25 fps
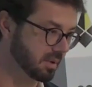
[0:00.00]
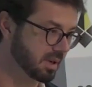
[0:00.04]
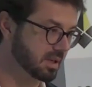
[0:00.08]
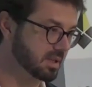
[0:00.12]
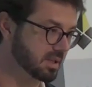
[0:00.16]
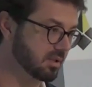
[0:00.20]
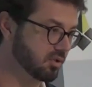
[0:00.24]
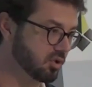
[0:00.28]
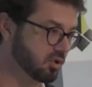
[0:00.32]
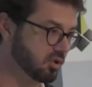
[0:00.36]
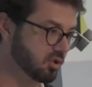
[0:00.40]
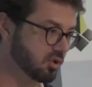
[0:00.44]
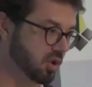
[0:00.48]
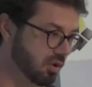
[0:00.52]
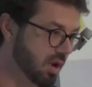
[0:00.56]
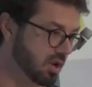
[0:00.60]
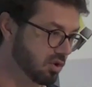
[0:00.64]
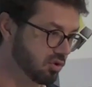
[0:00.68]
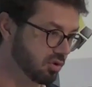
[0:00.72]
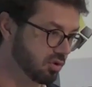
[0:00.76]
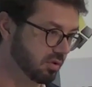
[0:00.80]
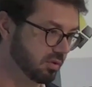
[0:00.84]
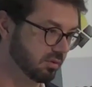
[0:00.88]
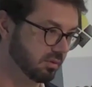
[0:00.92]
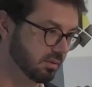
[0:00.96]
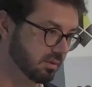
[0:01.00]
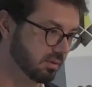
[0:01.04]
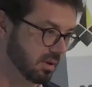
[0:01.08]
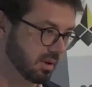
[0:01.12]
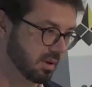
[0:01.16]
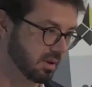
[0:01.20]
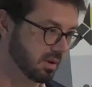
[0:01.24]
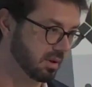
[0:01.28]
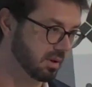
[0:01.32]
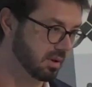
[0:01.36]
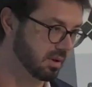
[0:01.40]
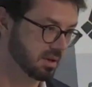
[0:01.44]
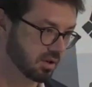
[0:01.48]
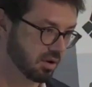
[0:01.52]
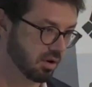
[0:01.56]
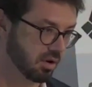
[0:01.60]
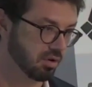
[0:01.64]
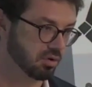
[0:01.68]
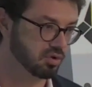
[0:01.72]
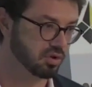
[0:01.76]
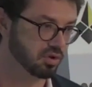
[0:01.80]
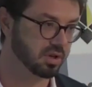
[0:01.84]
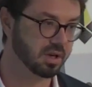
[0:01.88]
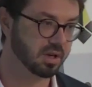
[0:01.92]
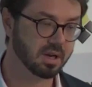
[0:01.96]
generation
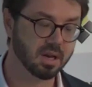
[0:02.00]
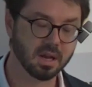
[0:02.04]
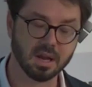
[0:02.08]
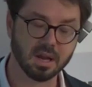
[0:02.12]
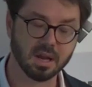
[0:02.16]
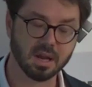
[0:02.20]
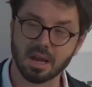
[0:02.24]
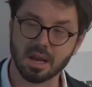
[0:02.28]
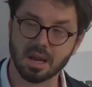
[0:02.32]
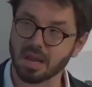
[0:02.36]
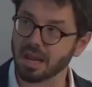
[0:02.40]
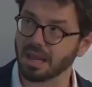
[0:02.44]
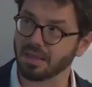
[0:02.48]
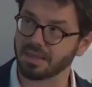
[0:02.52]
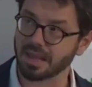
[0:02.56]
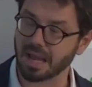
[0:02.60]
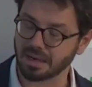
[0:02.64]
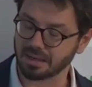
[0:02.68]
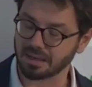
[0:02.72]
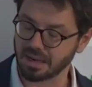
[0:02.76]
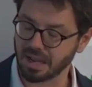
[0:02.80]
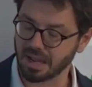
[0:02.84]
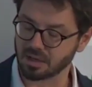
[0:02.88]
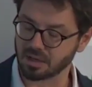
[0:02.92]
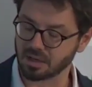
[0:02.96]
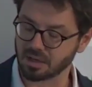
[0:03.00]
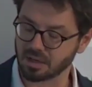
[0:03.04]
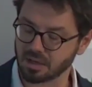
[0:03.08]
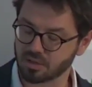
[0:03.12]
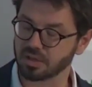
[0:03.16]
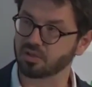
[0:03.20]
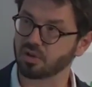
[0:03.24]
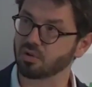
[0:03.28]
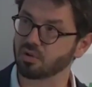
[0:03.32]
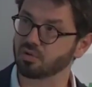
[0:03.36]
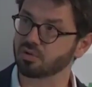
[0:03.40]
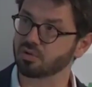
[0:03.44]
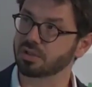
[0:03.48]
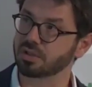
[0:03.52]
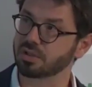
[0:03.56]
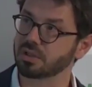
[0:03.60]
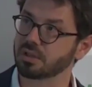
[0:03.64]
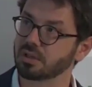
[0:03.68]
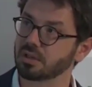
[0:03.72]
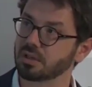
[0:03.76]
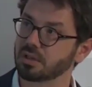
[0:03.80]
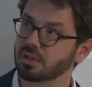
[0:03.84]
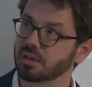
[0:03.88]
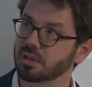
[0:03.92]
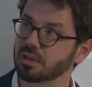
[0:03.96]
technology, and that actually shows
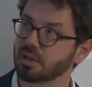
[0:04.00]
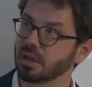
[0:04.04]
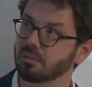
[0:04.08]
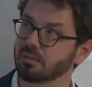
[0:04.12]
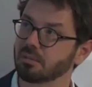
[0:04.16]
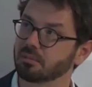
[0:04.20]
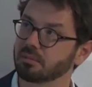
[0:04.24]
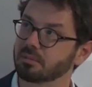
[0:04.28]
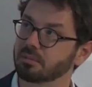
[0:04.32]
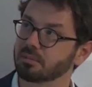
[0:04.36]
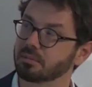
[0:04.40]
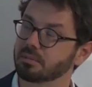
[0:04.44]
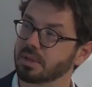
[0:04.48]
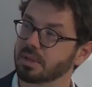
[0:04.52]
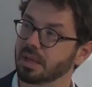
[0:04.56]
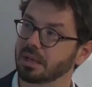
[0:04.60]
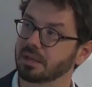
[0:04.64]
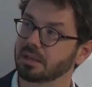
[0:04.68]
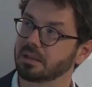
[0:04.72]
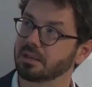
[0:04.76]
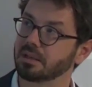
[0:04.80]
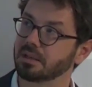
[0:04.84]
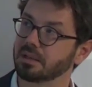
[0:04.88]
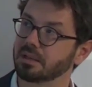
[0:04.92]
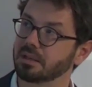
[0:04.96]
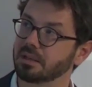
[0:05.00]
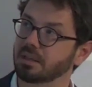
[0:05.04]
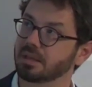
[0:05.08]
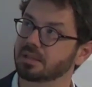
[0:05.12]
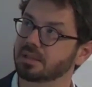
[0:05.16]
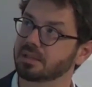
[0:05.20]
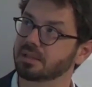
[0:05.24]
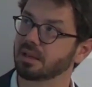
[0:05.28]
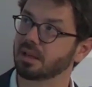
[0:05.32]
that it's.